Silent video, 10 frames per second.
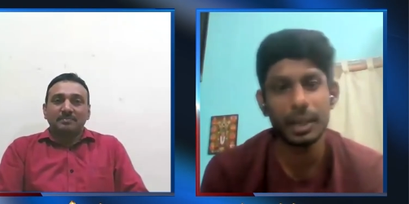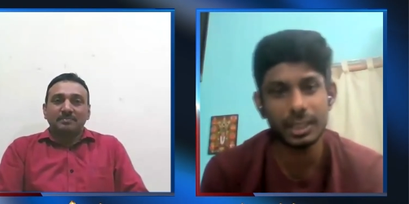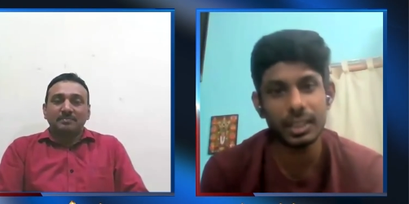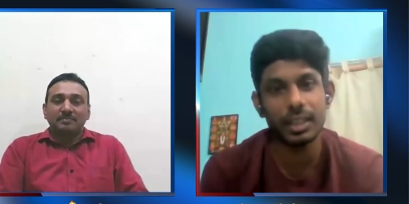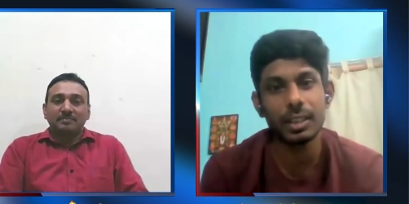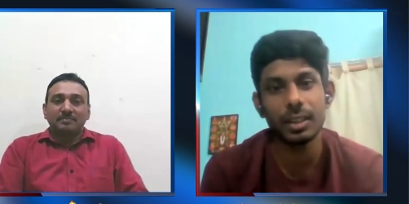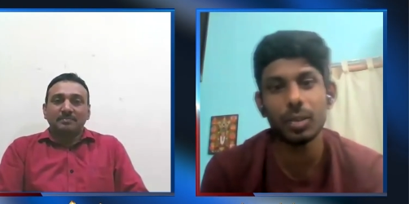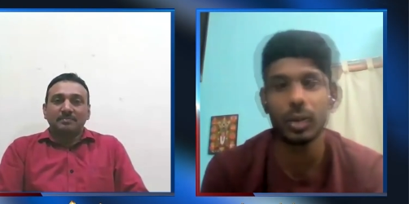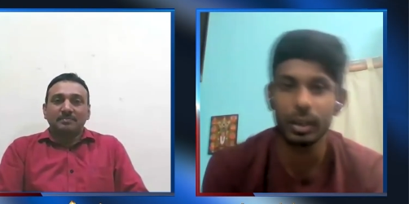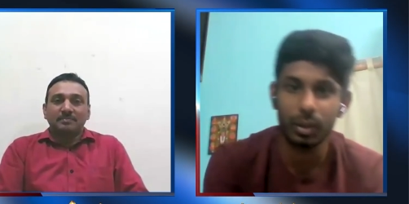Speaker 1: patiently
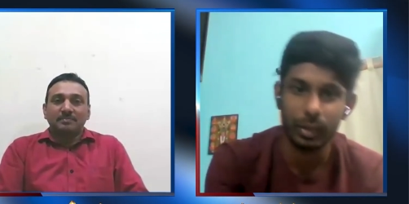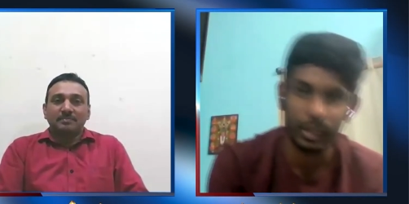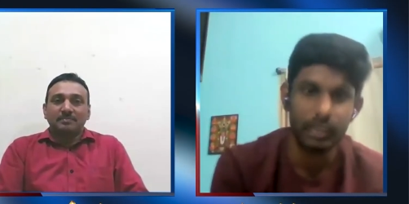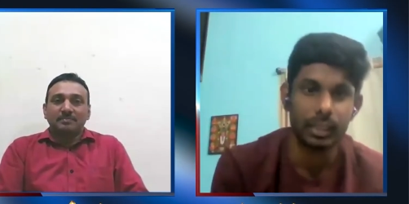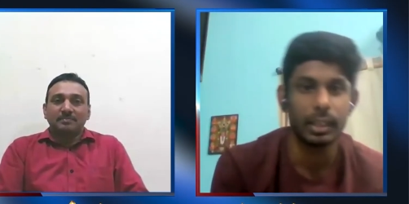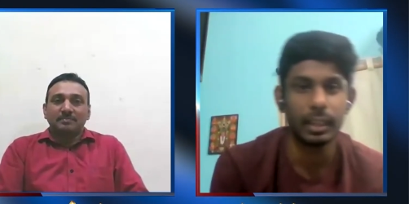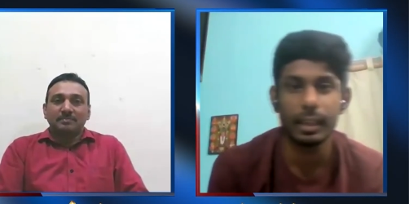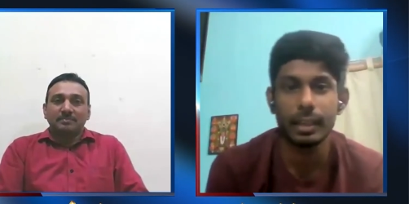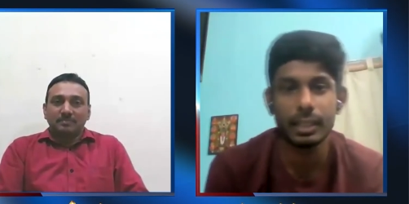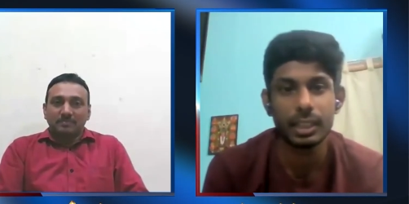look into
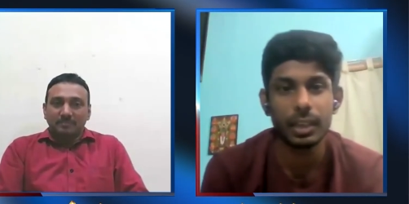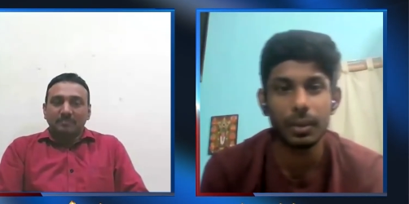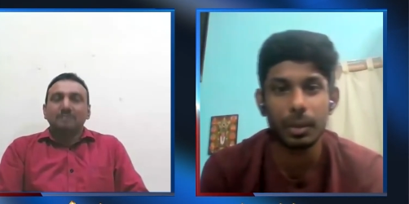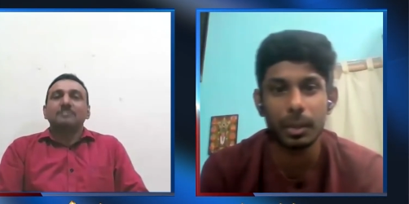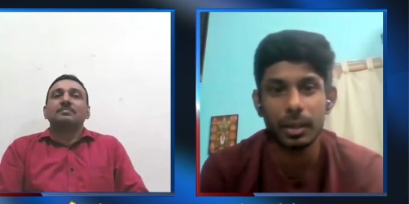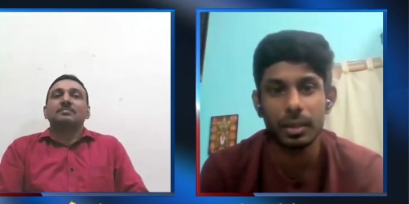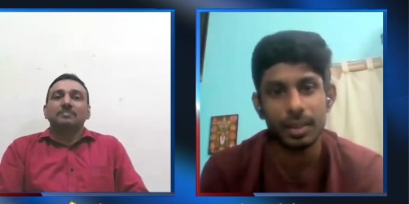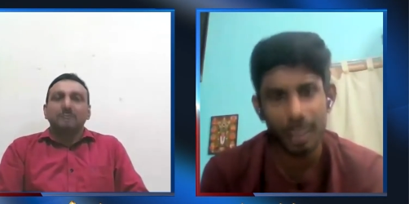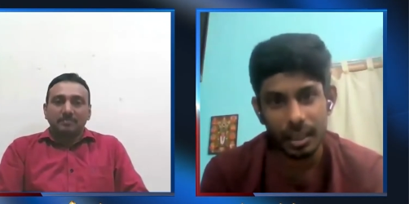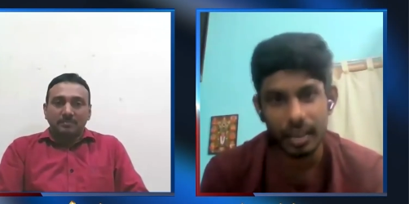each and every bit,
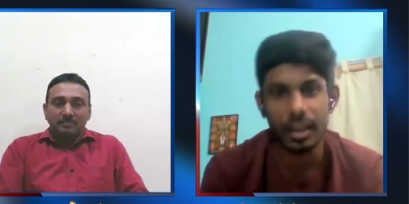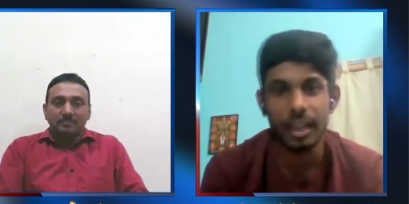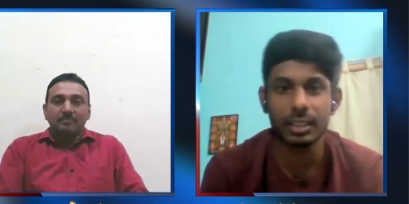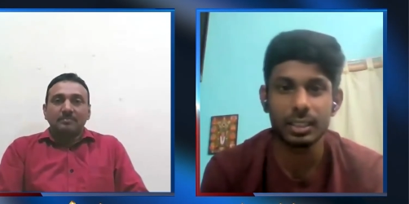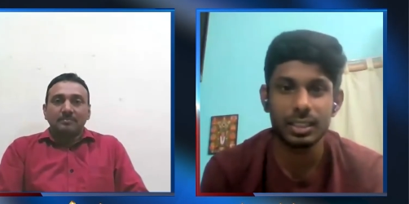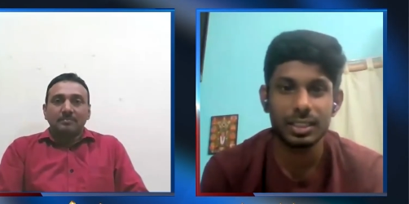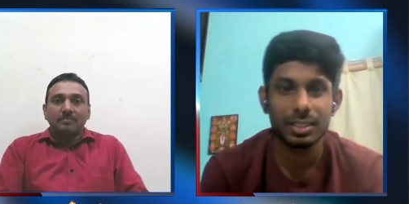relaxed.